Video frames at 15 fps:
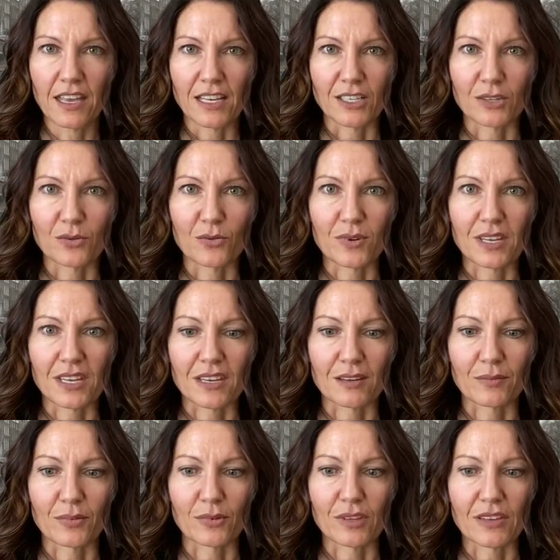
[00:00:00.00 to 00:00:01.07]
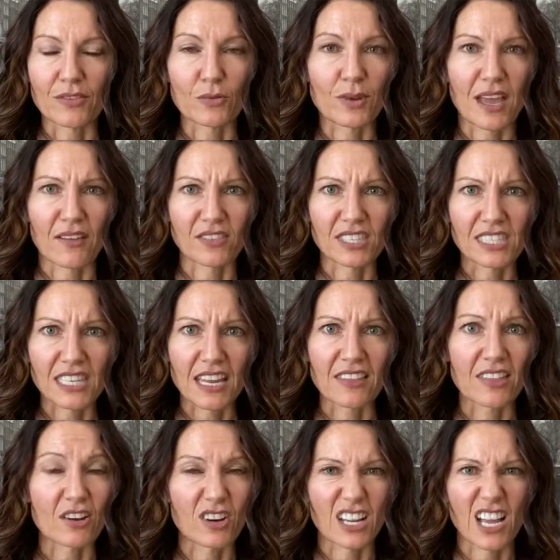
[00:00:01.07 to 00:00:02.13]
Do we believe that we have to stay in
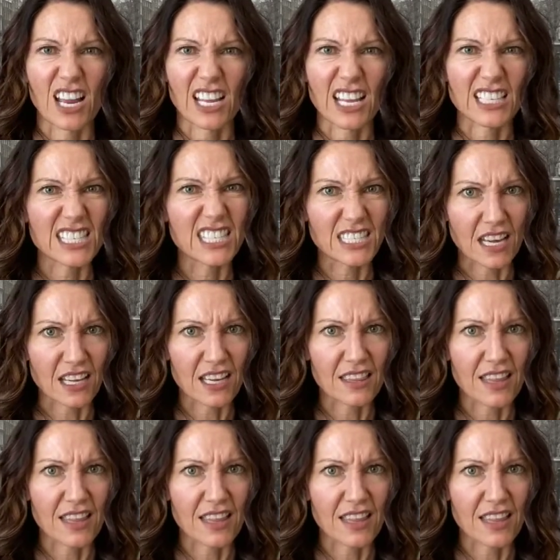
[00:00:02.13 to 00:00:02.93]
there and kind of get stuck in